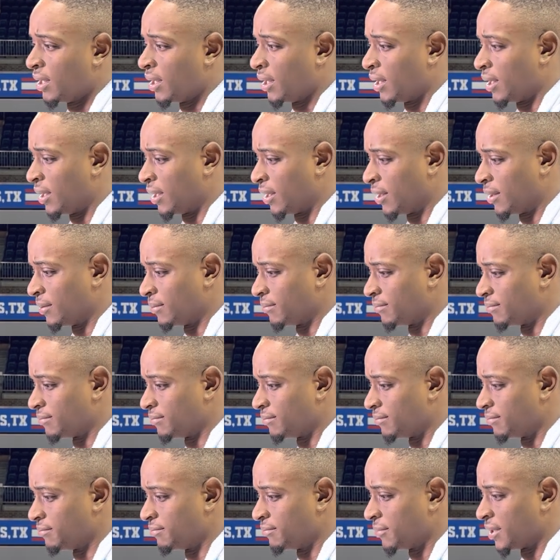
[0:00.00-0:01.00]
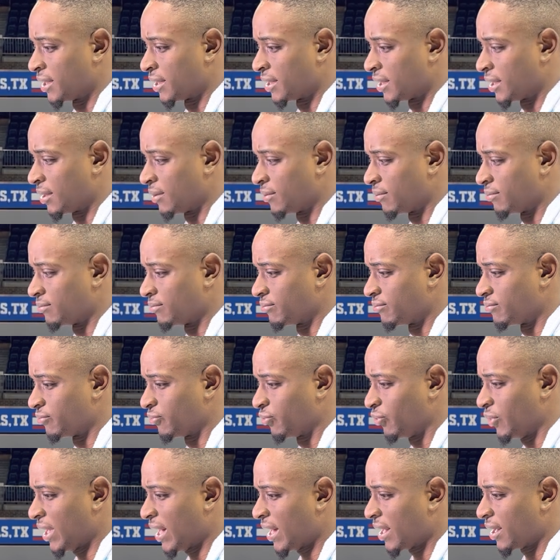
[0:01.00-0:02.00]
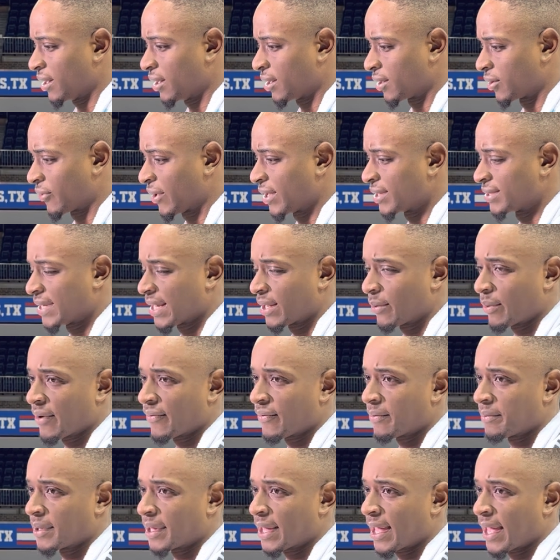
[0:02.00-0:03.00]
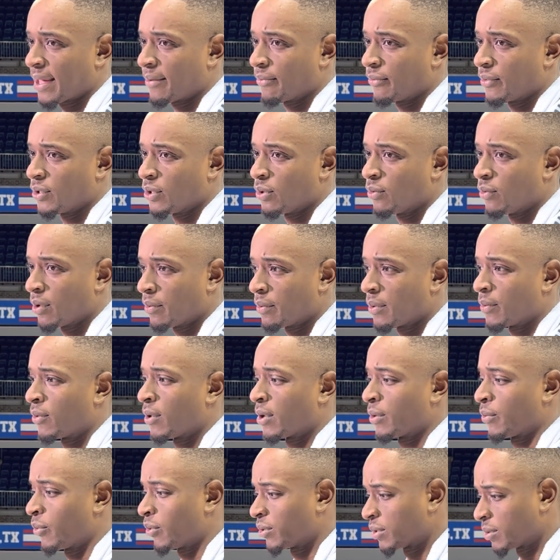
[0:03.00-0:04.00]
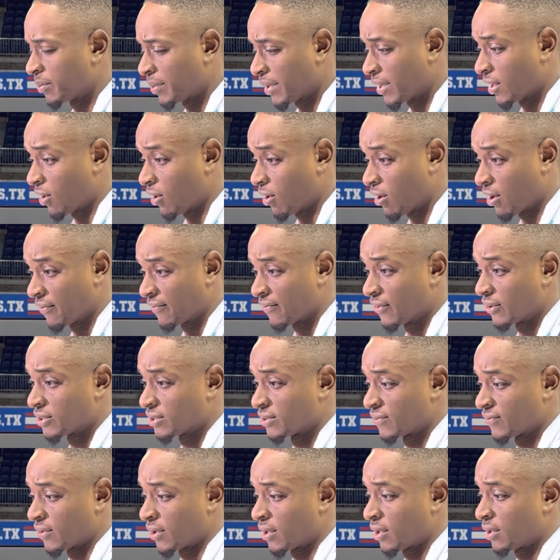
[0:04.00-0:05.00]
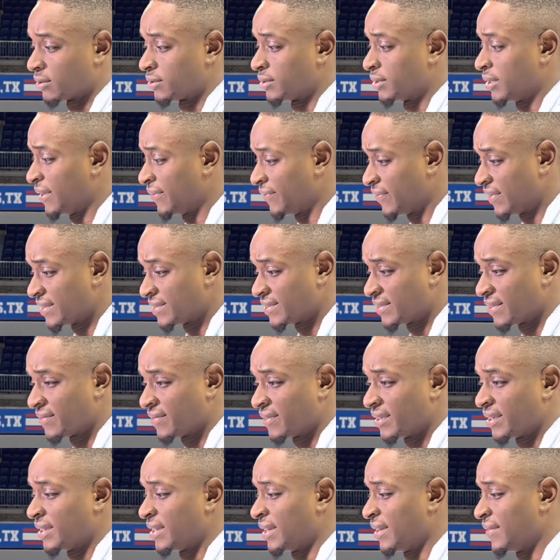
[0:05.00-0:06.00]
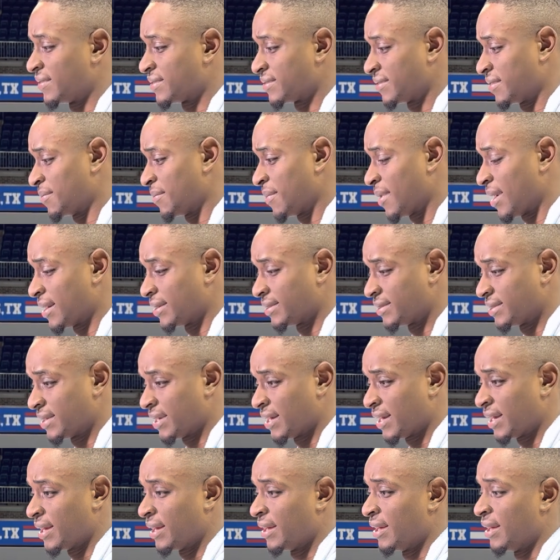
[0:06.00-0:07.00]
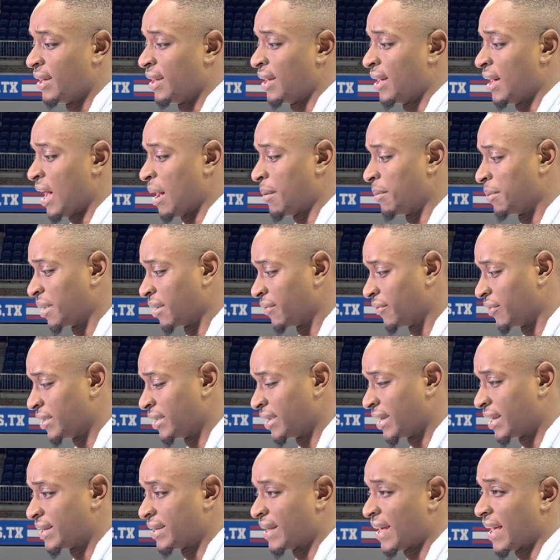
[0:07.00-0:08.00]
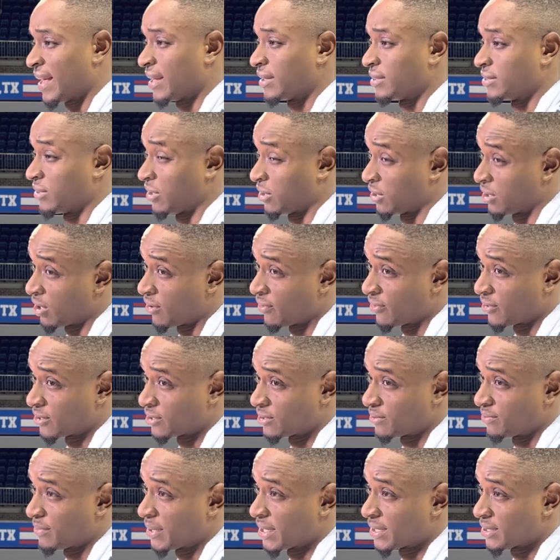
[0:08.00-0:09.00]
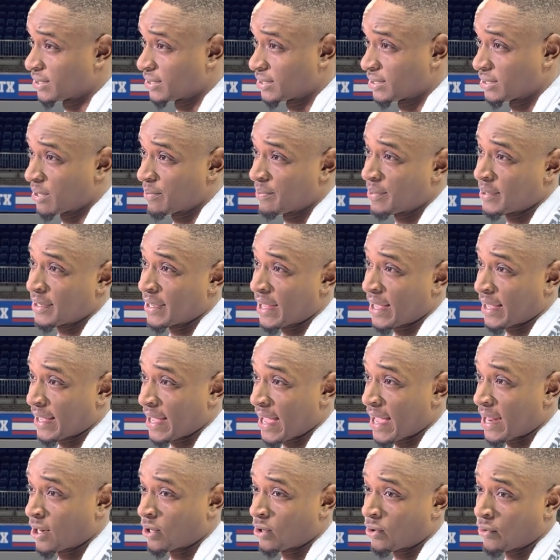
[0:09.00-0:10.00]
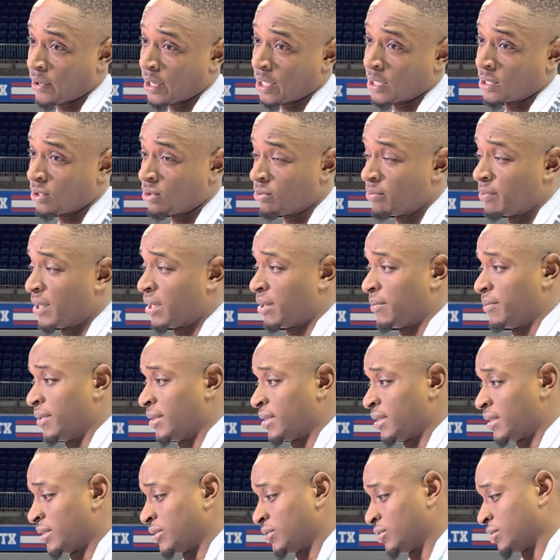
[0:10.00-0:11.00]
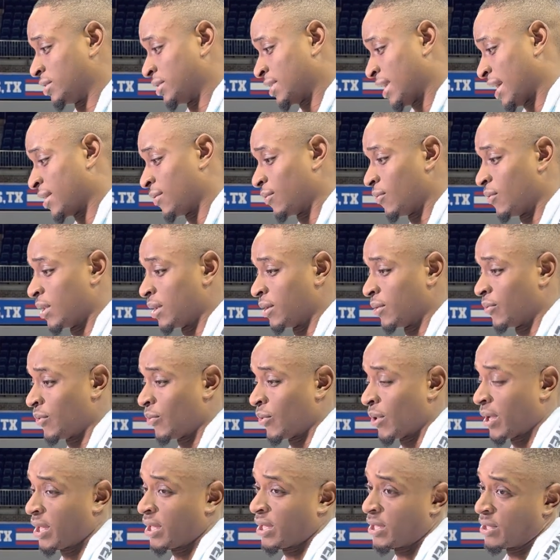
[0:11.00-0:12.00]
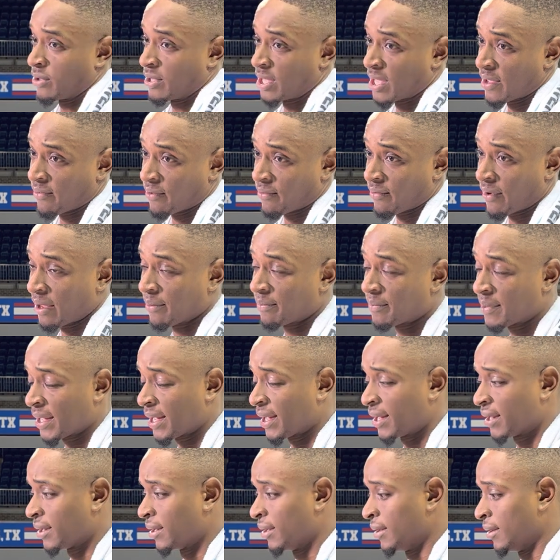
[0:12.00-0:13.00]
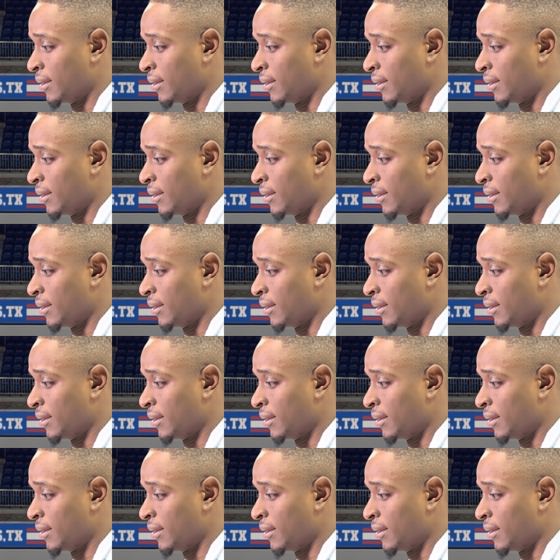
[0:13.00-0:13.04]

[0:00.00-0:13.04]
Um, but um, we had a great takeaway from the game. We knew what we wanted. We wanted to play hard, first of all, defensively, defensively mindset. I believe we did that. Turnovers messed us up in that category a little bit because you take one away and you give it right back.